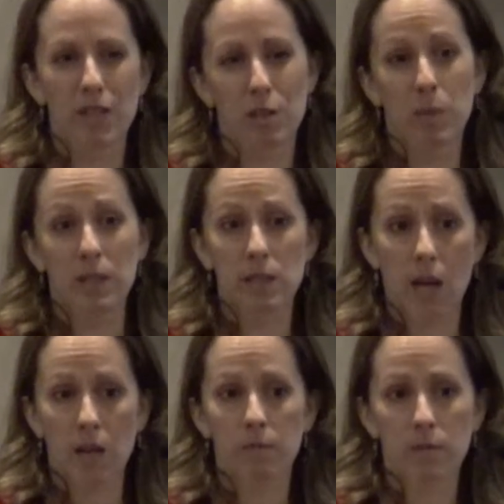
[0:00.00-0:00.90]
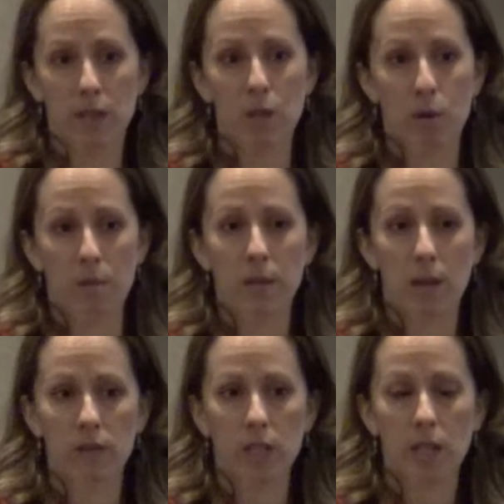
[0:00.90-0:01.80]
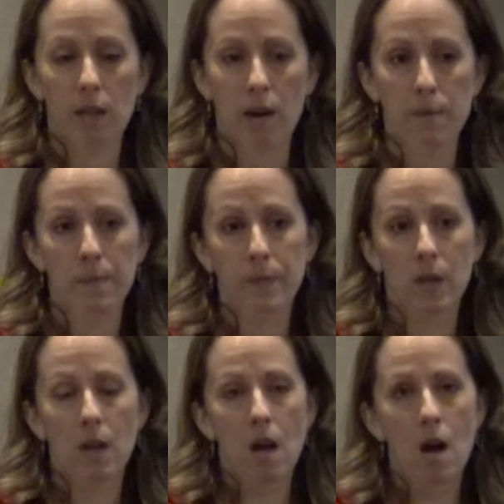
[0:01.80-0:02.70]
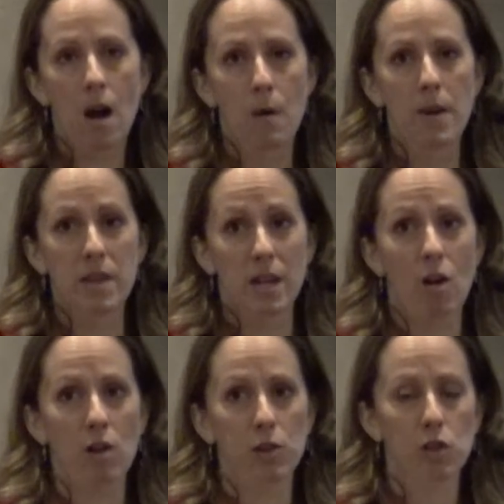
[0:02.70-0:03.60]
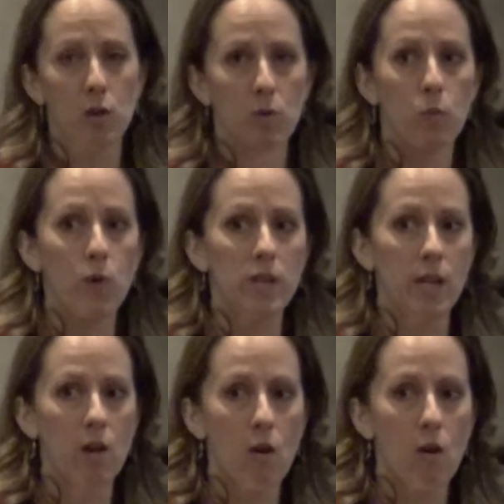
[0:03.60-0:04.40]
that's a big sign that they probably have leaky gut. And then also when they